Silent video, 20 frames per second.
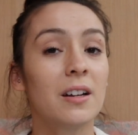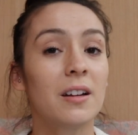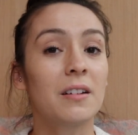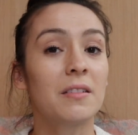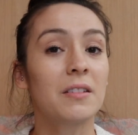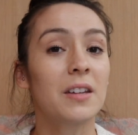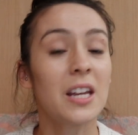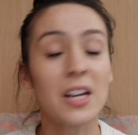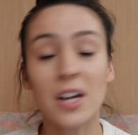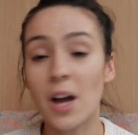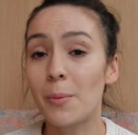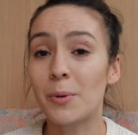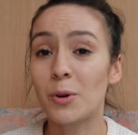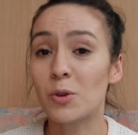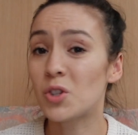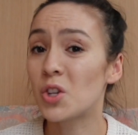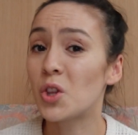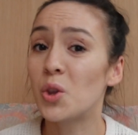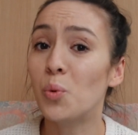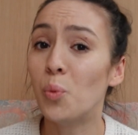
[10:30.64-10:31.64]
Then coming
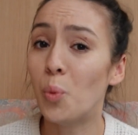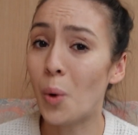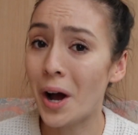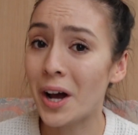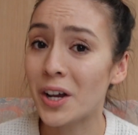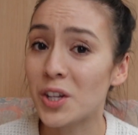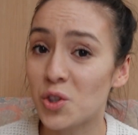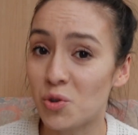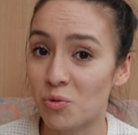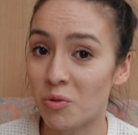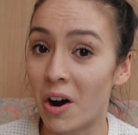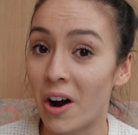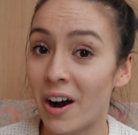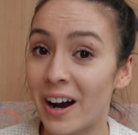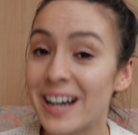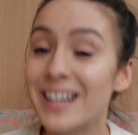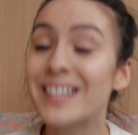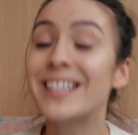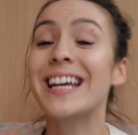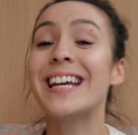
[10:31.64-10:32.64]
on to the worst
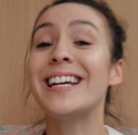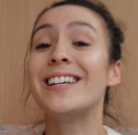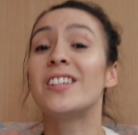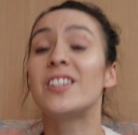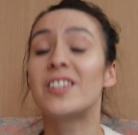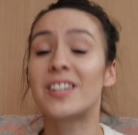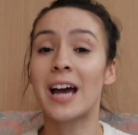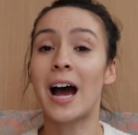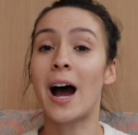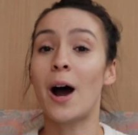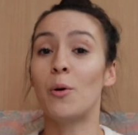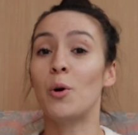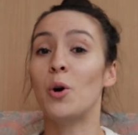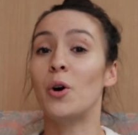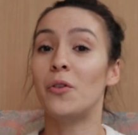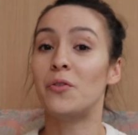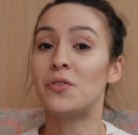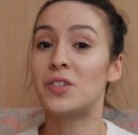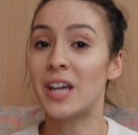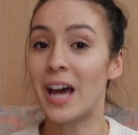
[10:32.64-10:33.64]
ride is Tower
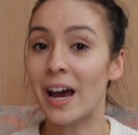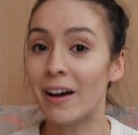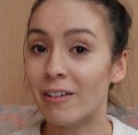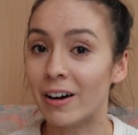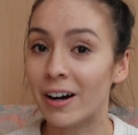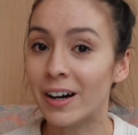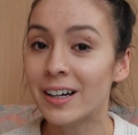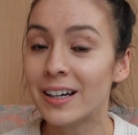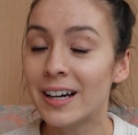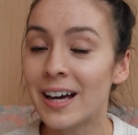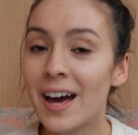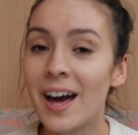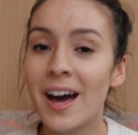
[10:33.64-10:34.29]
of Terror.